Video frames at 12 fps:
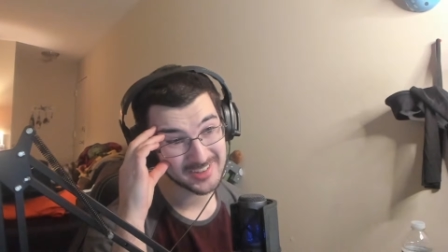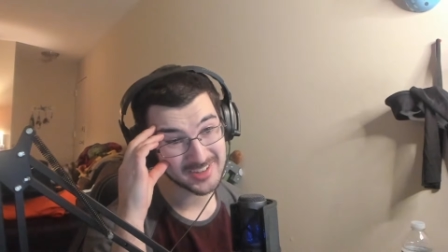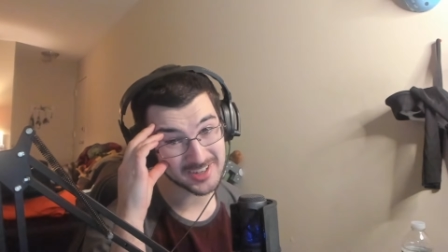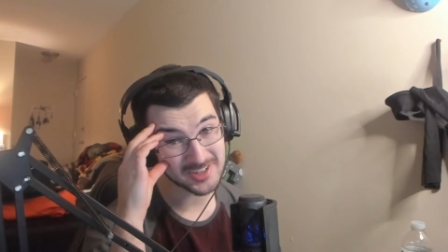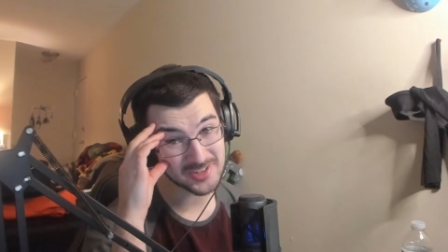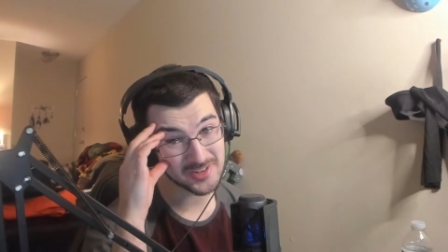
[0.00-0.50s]
God,
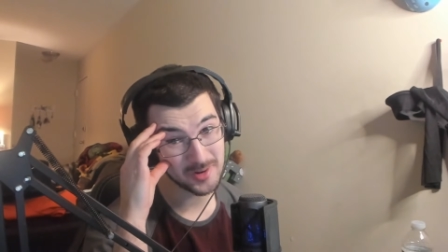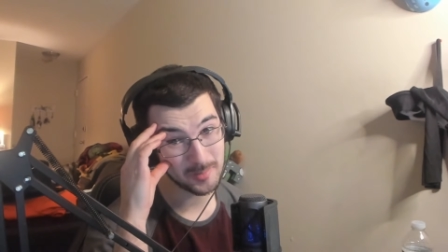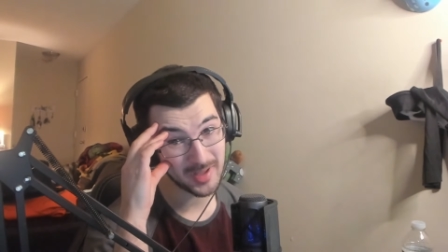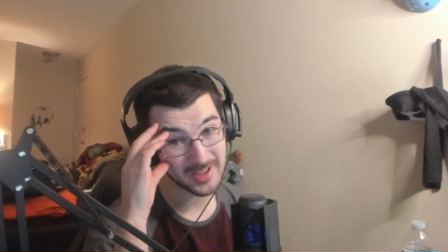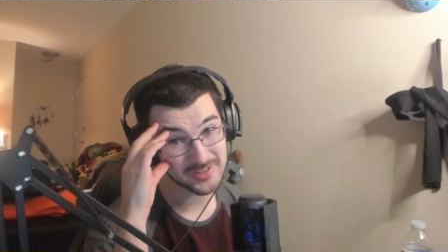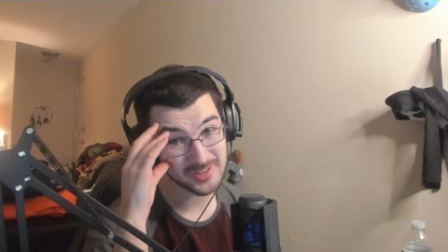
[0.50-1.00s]
could you
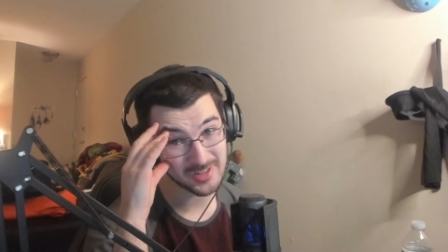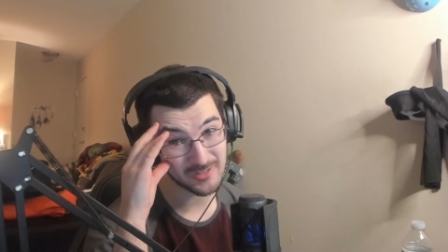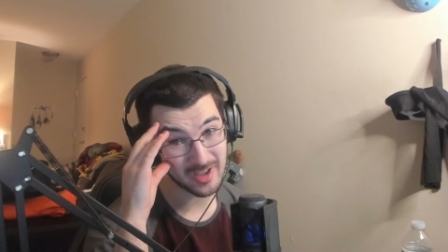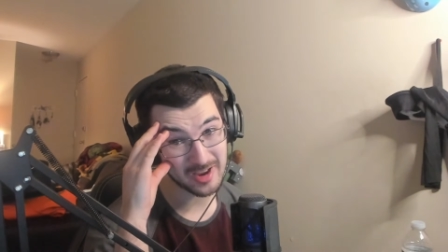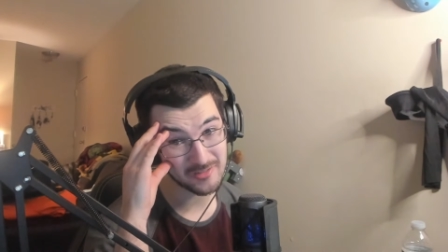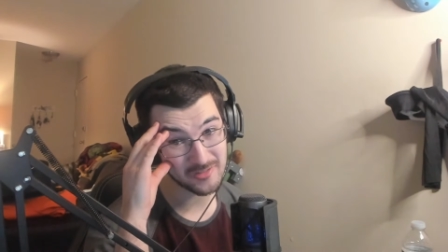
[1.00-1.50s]
imagine if
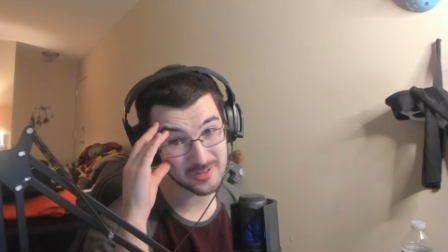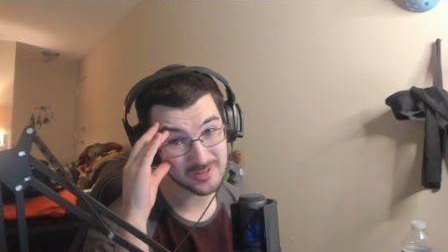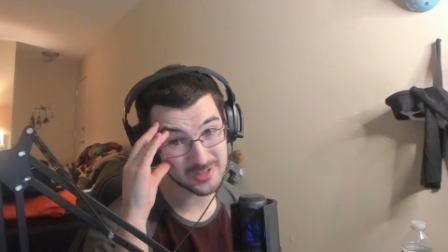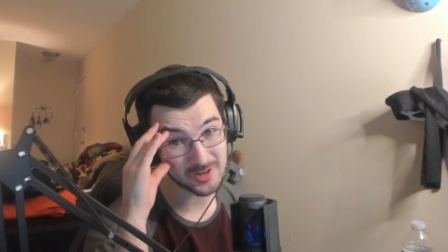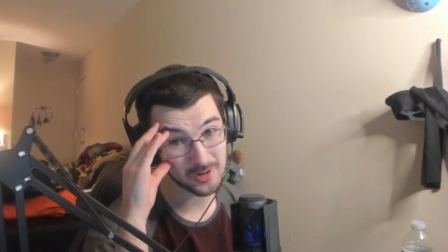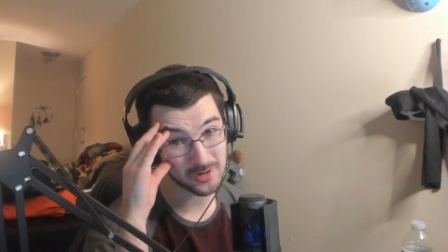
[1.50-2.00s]
every
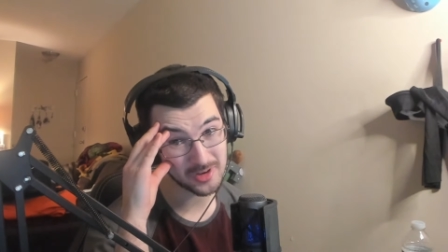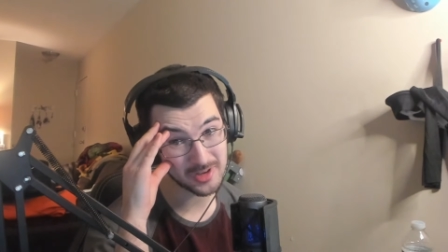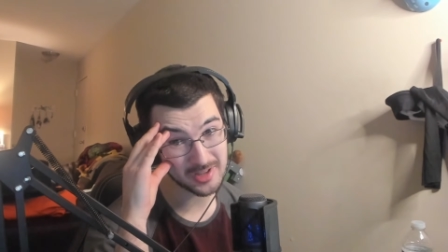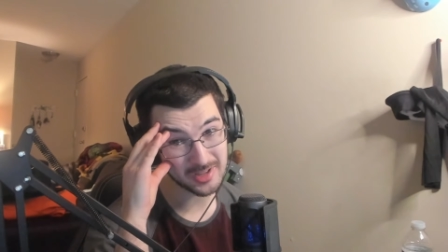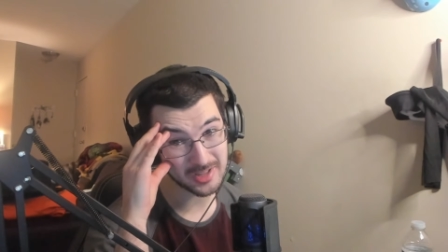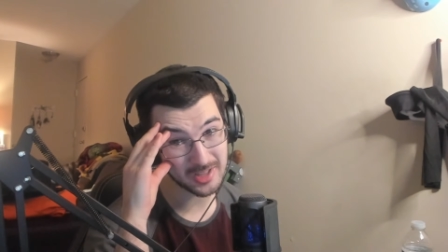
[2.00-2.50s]

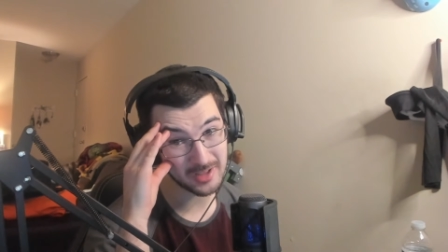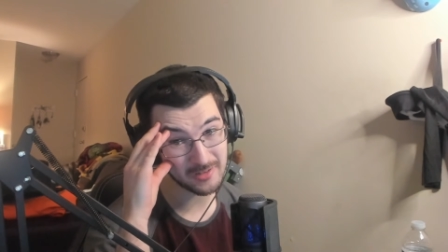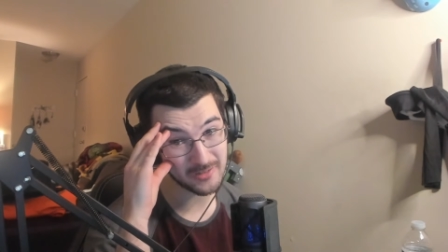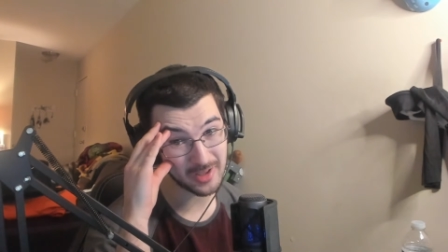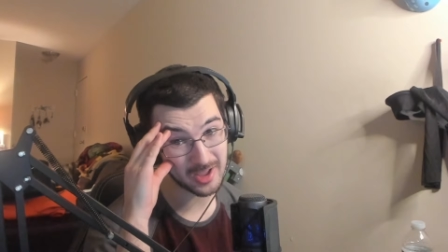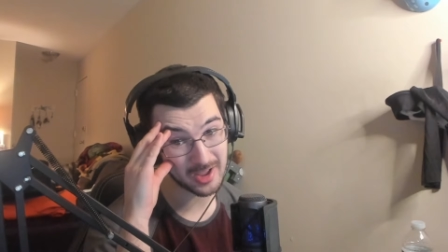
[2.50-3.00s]
toy gave
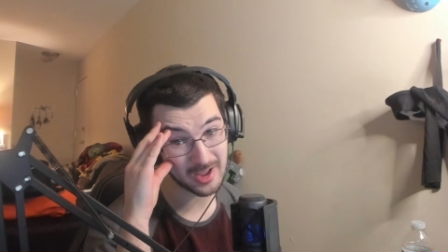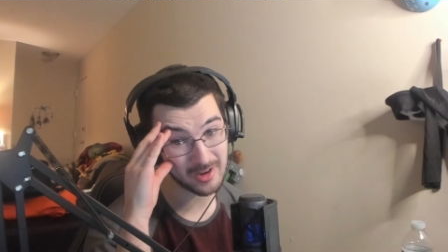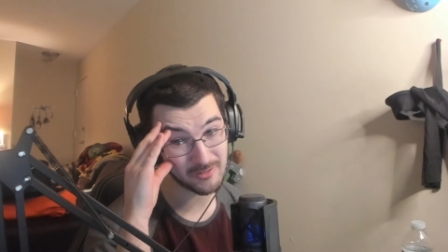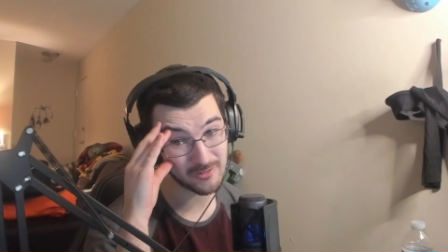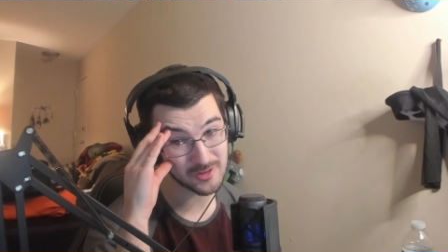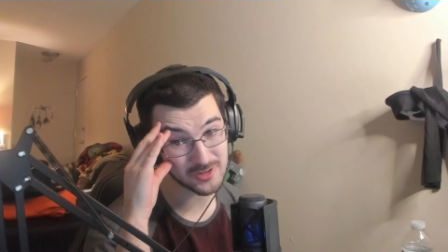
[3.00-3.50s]

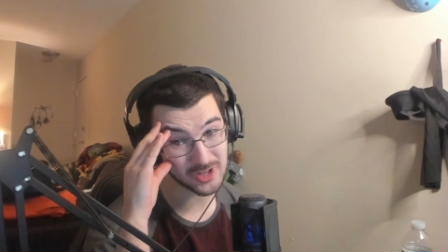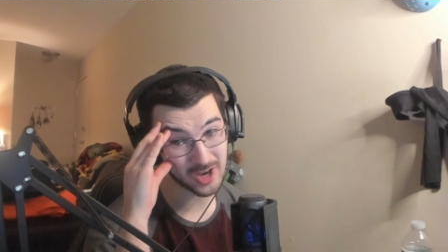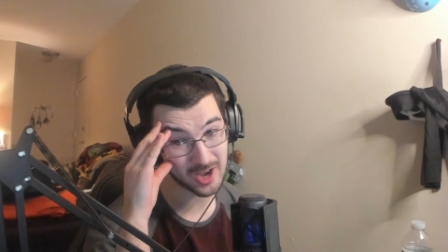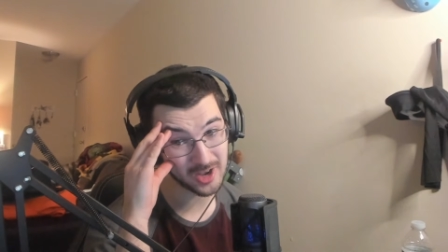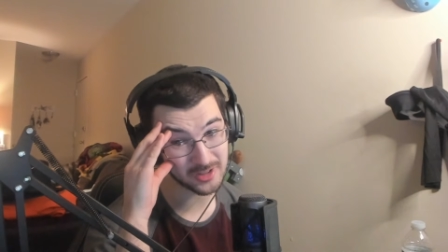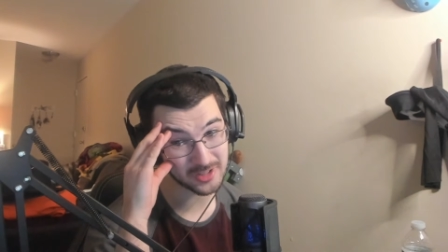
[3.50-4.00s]
every
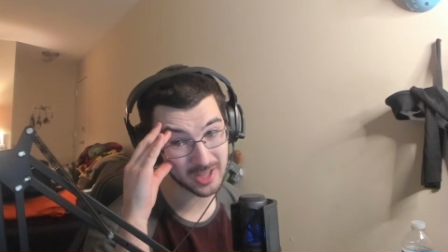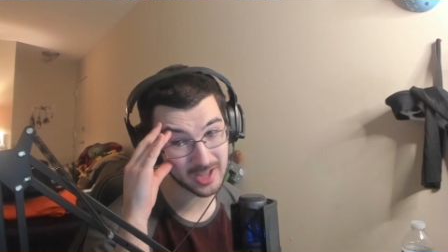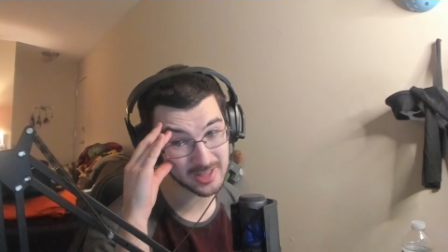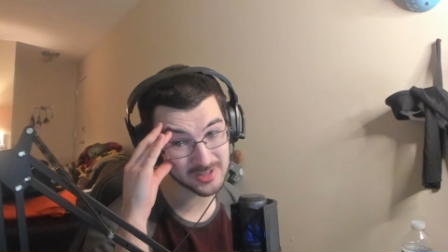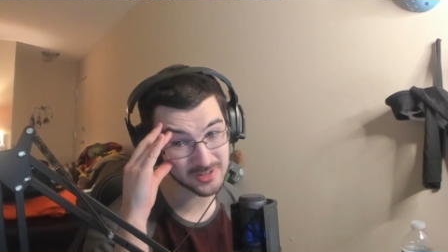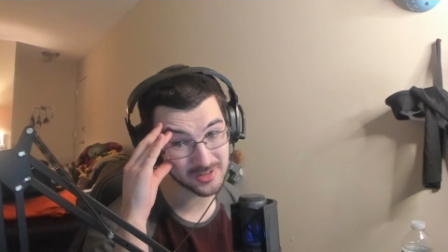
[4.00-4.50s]
child
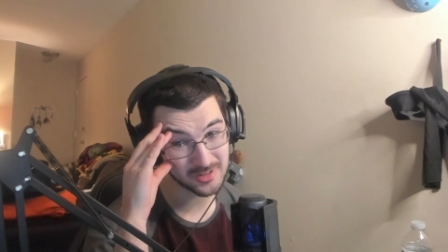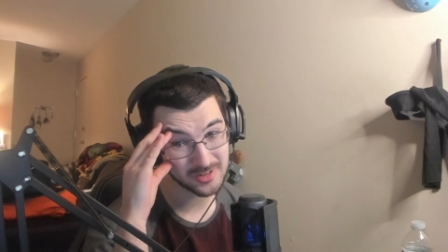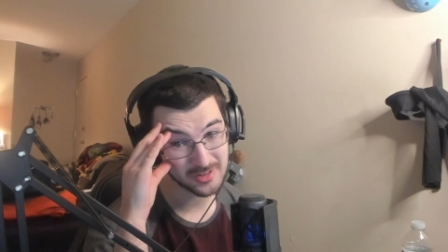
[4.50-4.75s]
cancer?